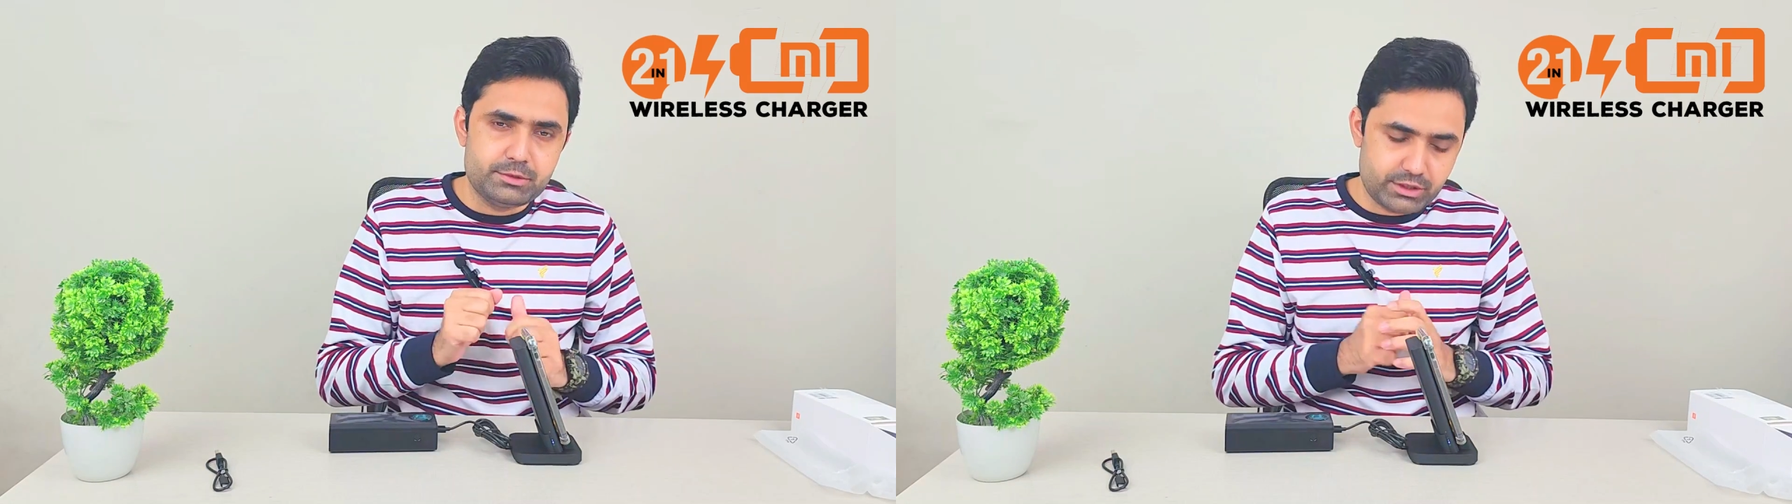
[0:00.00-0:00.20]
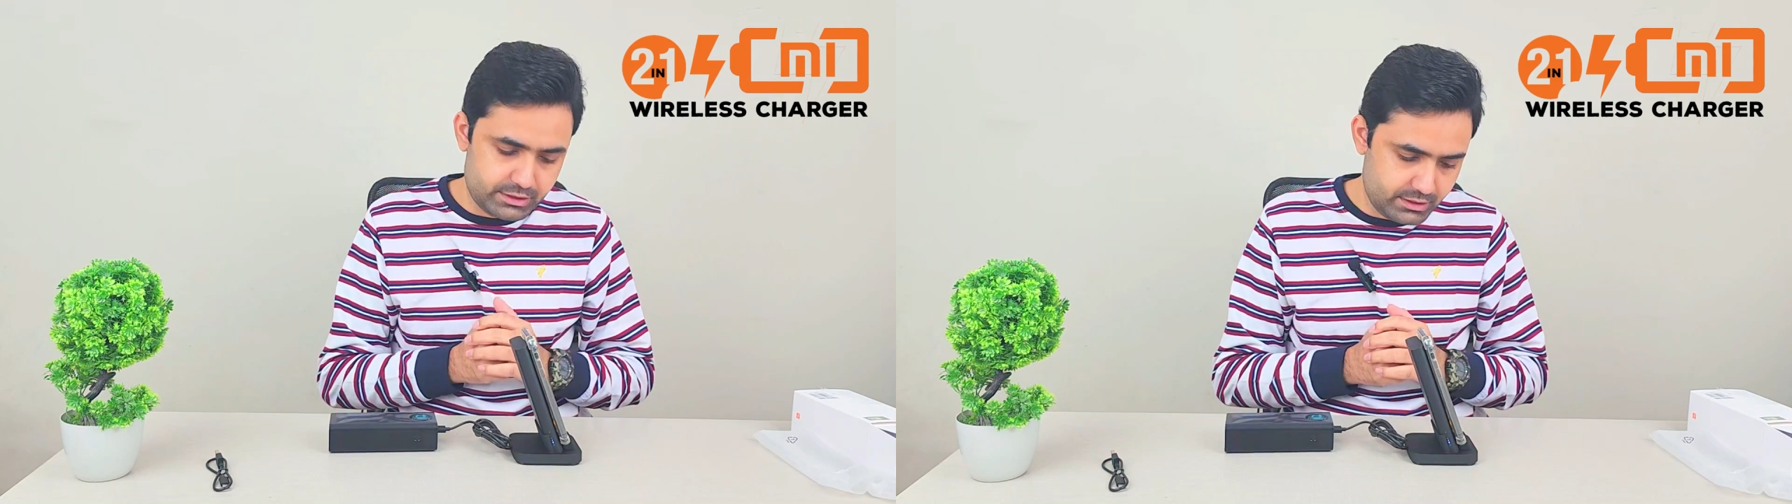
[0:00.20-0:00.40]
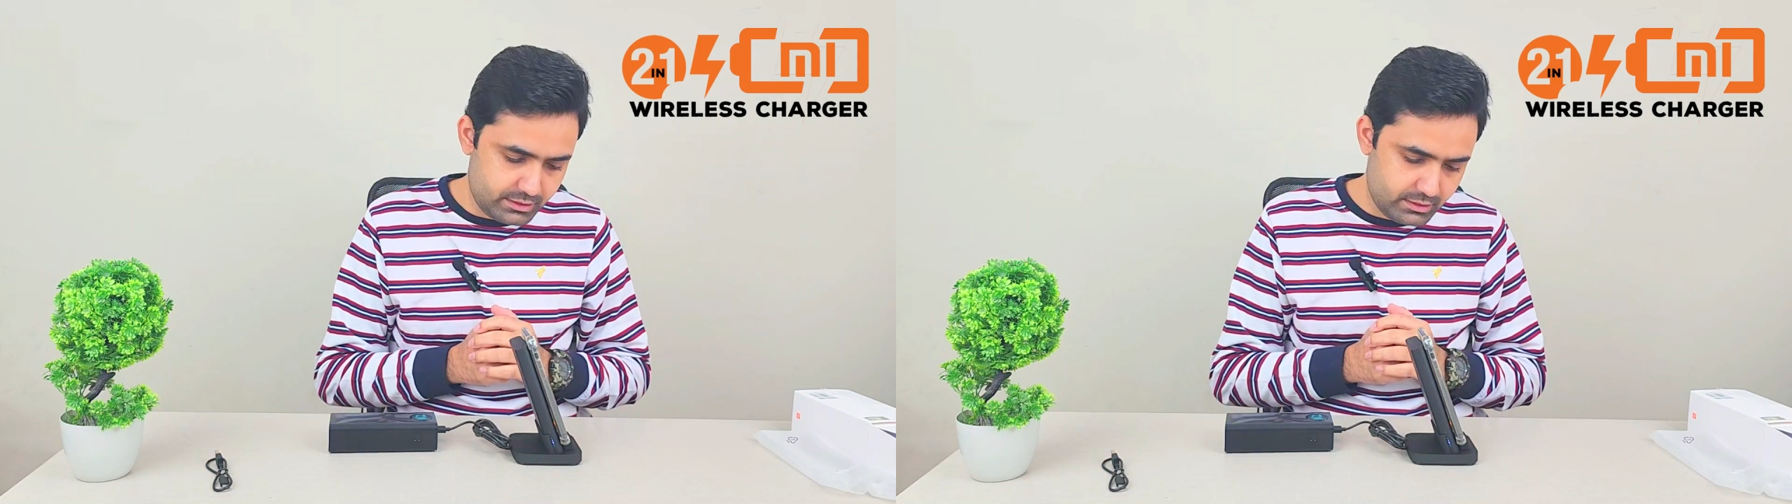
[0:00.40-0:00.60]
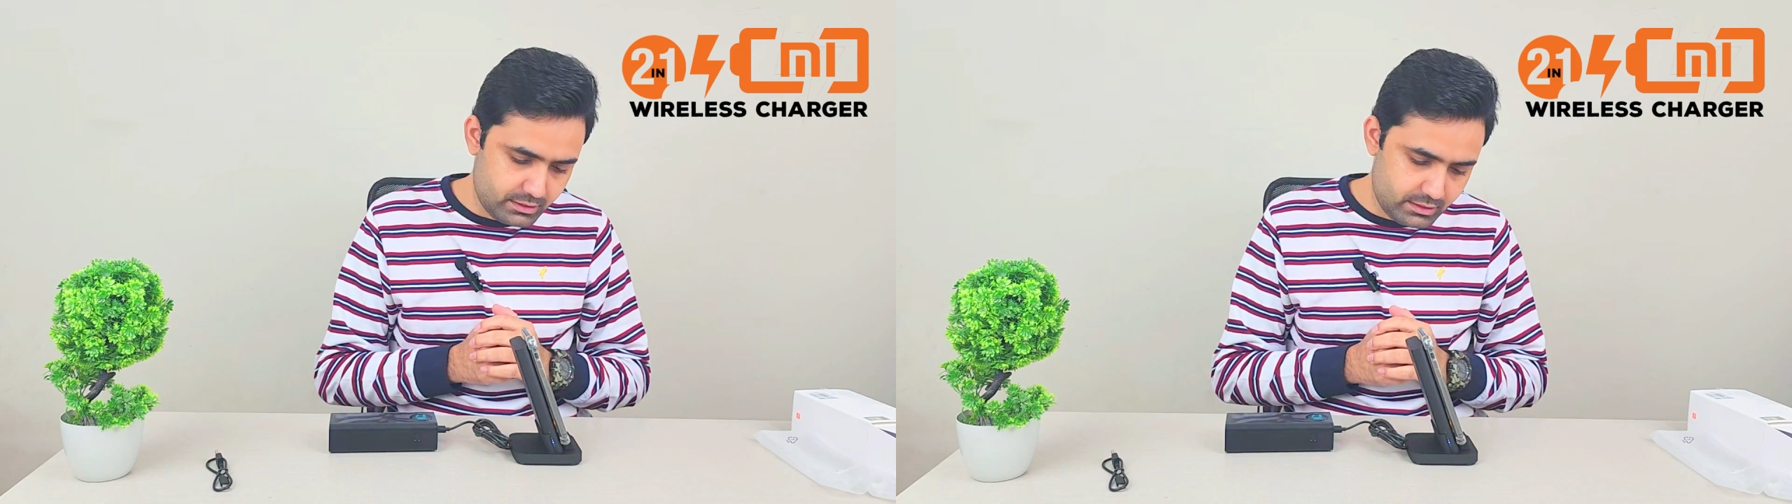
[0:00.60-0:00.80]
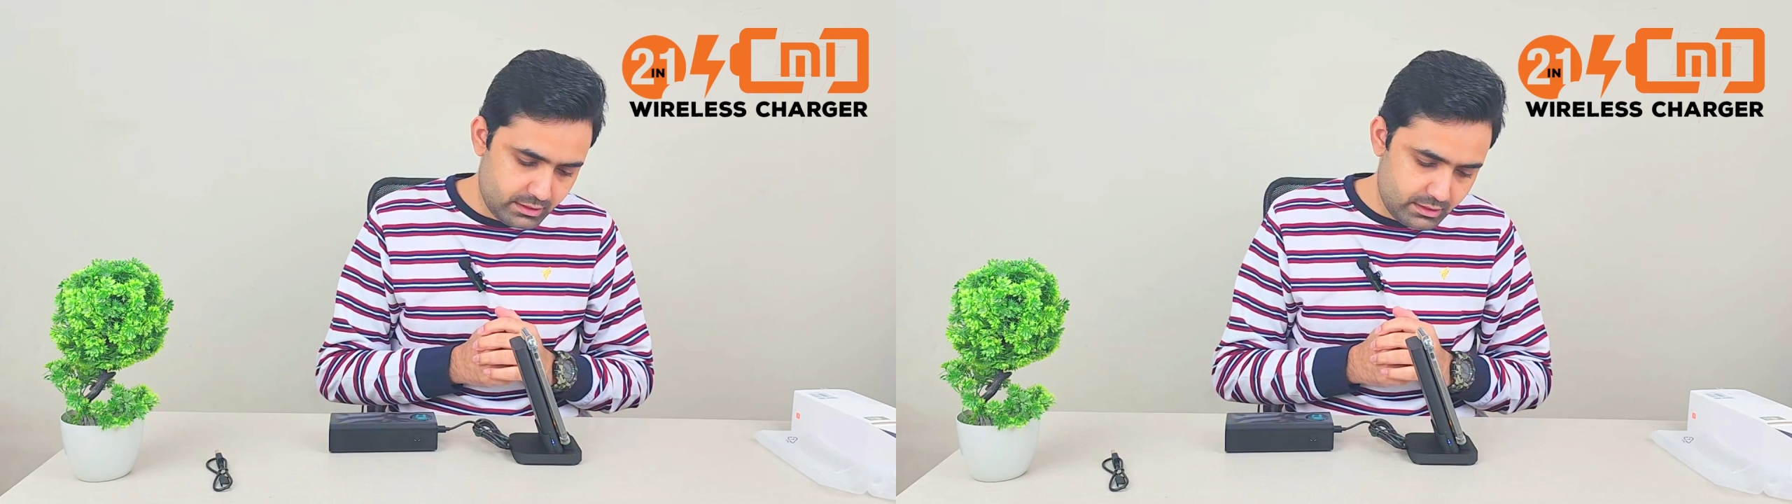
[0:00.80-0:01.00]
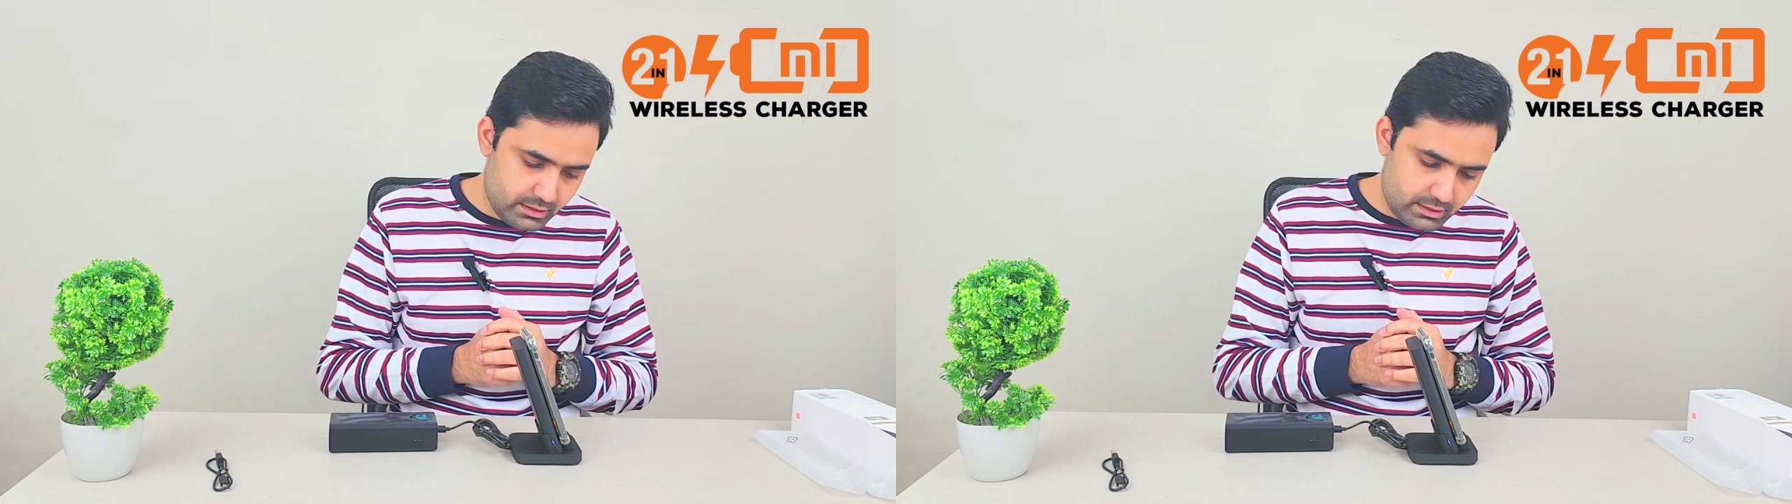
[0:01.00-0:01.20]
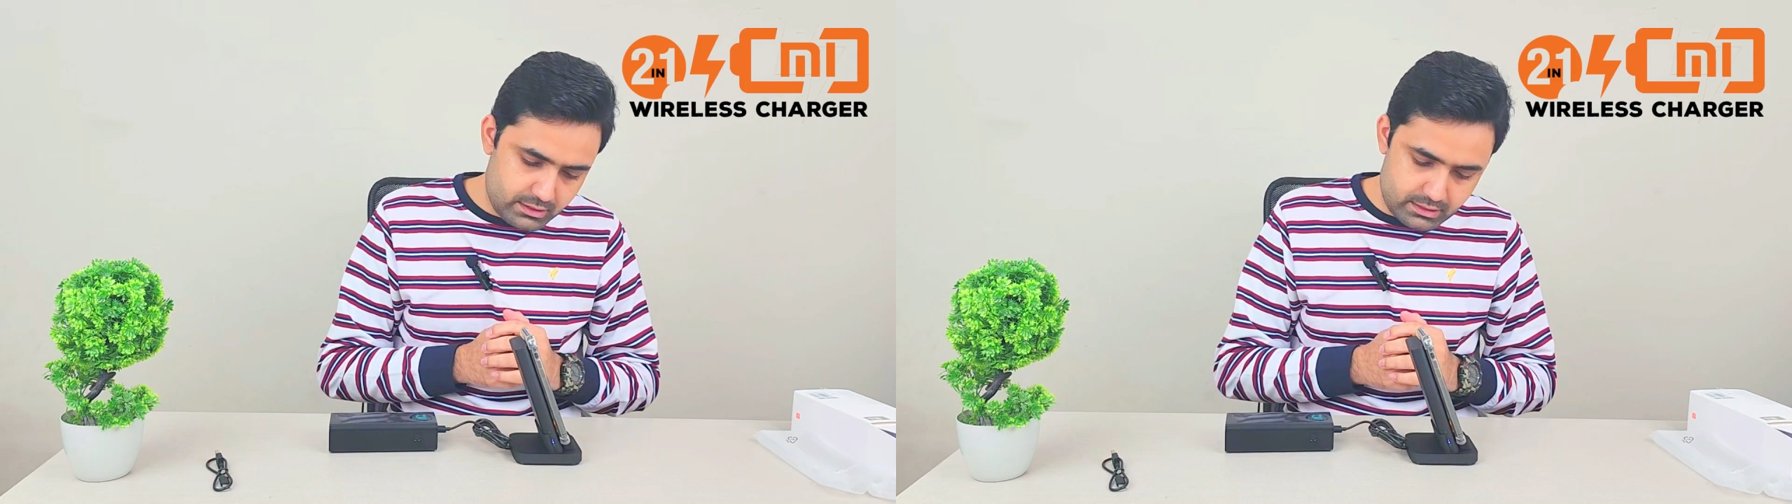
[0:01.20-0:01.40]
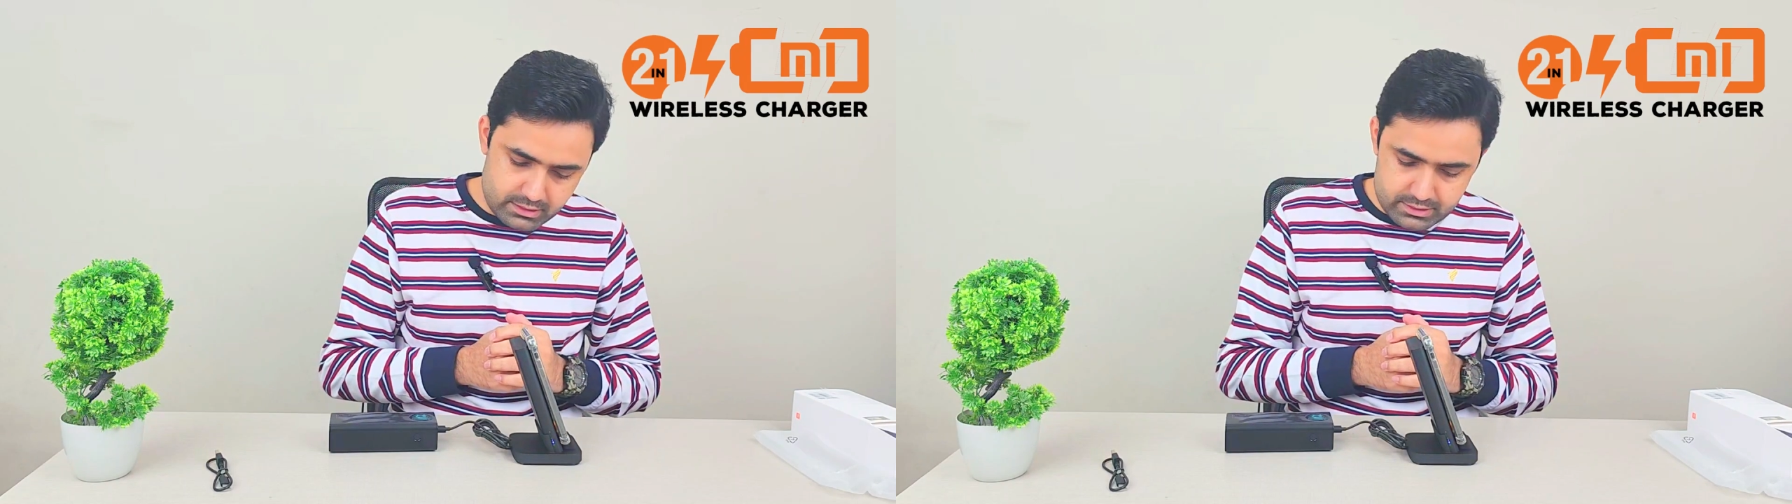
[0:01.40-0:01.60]
charging.
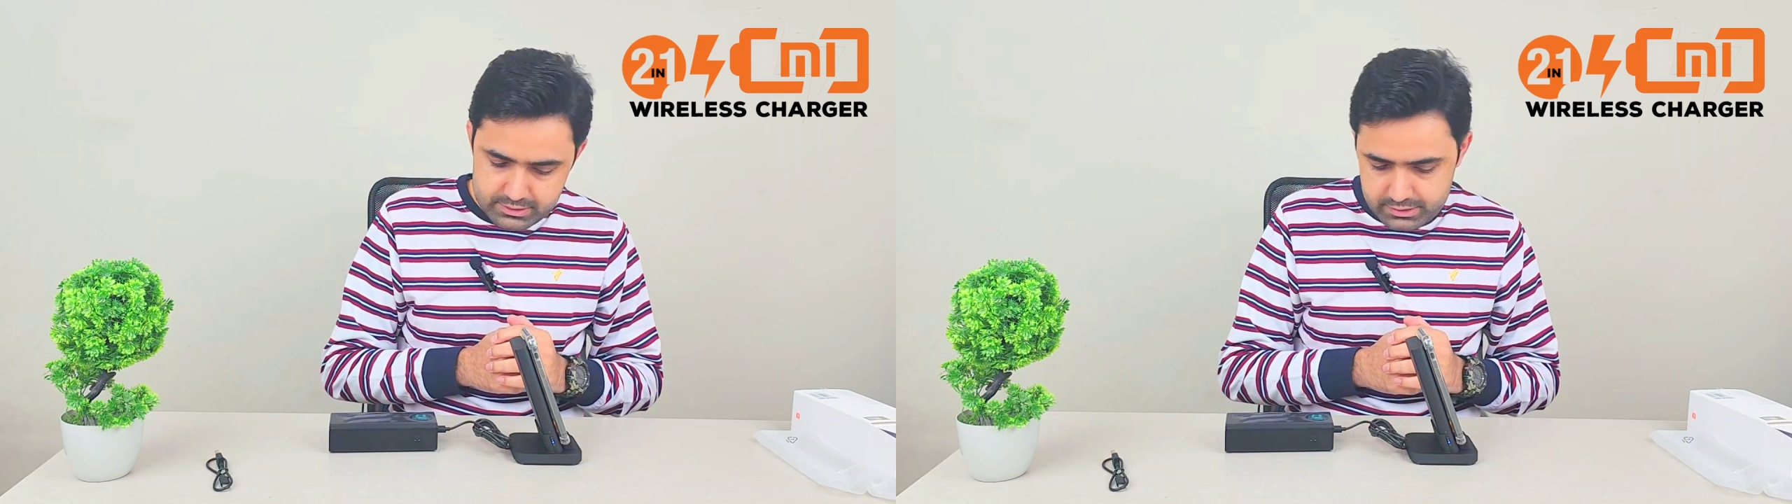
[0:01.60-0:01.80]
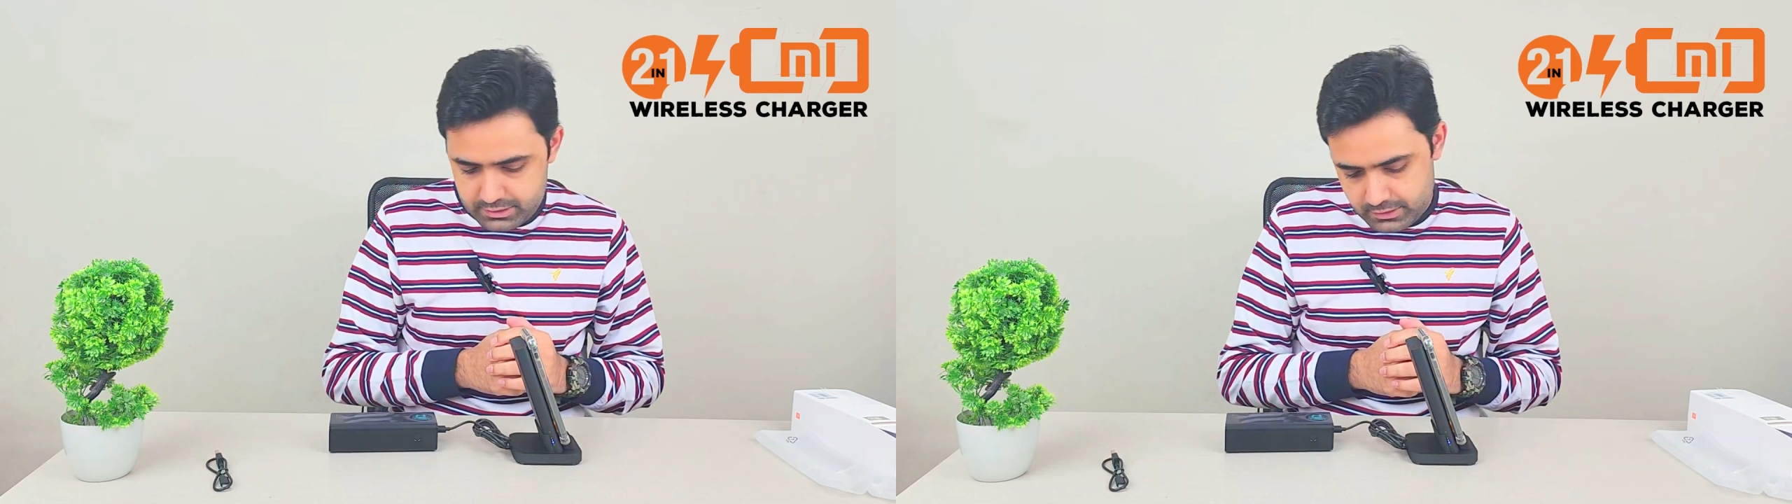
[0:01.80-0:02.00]
And